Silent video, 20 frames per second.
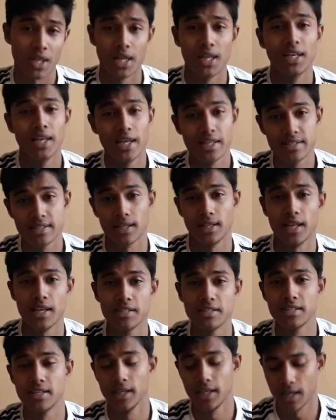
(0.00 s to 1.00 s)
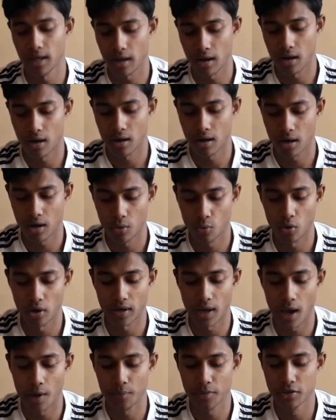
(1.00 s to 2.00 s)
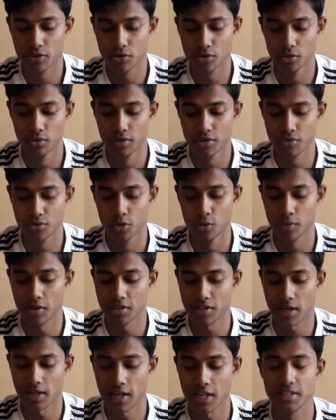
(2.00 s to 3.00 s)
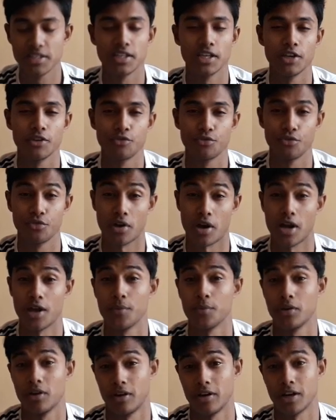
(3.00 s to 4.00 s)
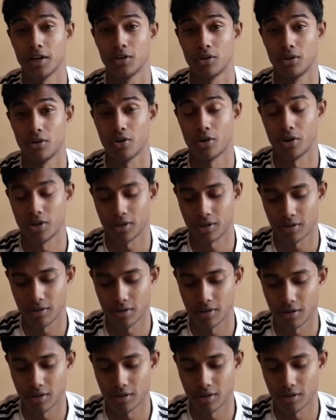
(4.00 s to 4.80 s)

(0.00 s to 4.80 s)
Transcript: let's see what happens to these rumors, and let's see if I'm correct or not.